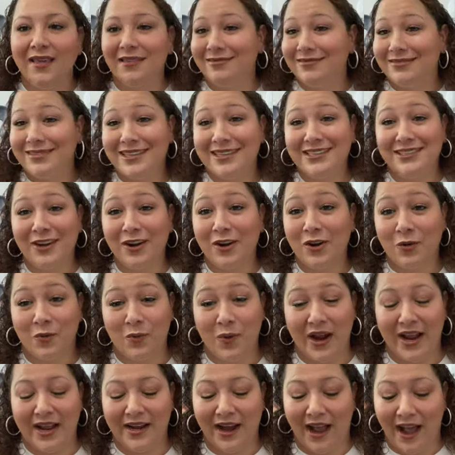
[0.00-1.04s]
these are
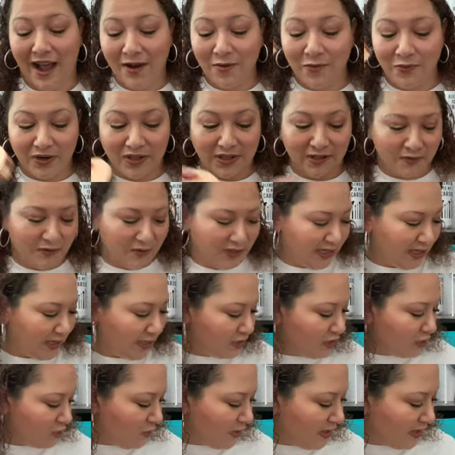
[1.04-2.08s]
great. I really, really
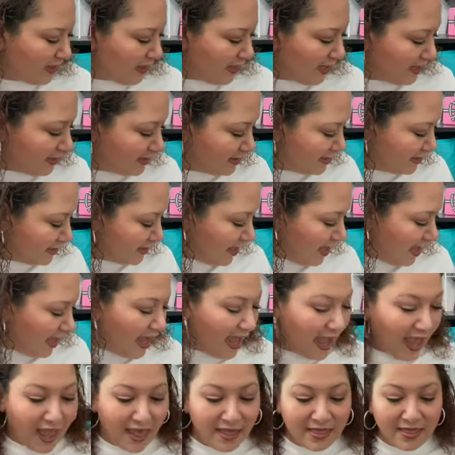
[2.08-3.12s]
enjoyed these.
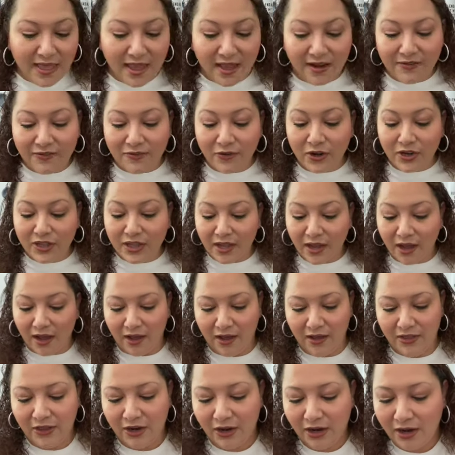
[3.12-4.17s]
And then for the
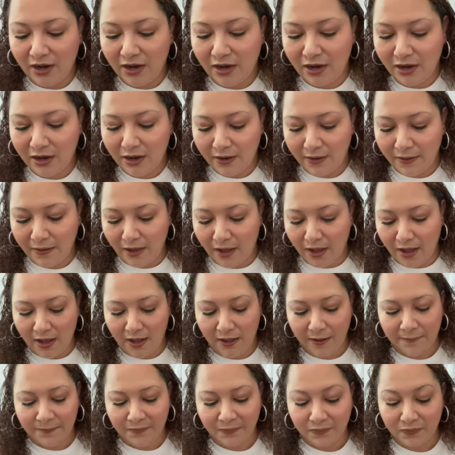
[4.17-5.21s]
other
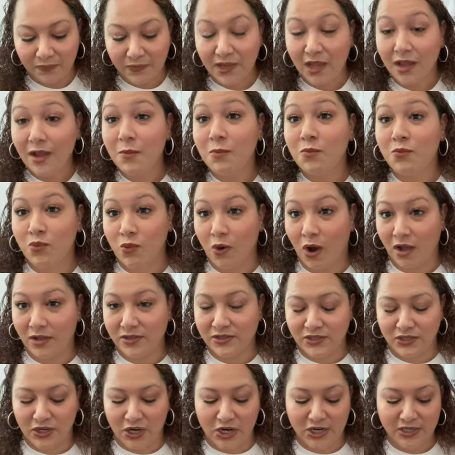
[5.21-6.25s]

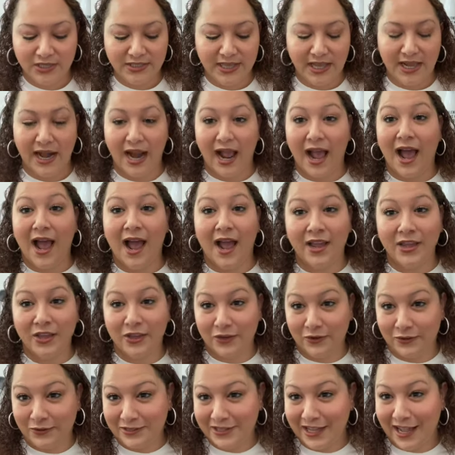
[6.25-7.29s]
bronzers that I
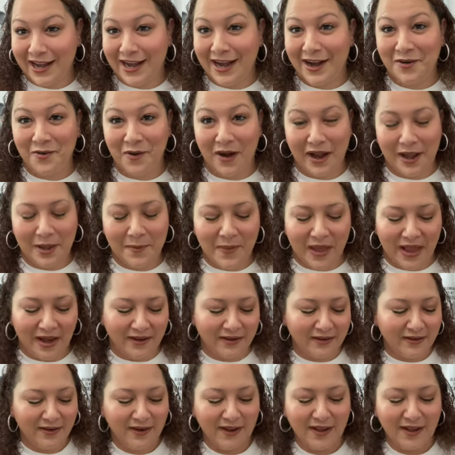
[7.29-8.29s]
use and I recommend,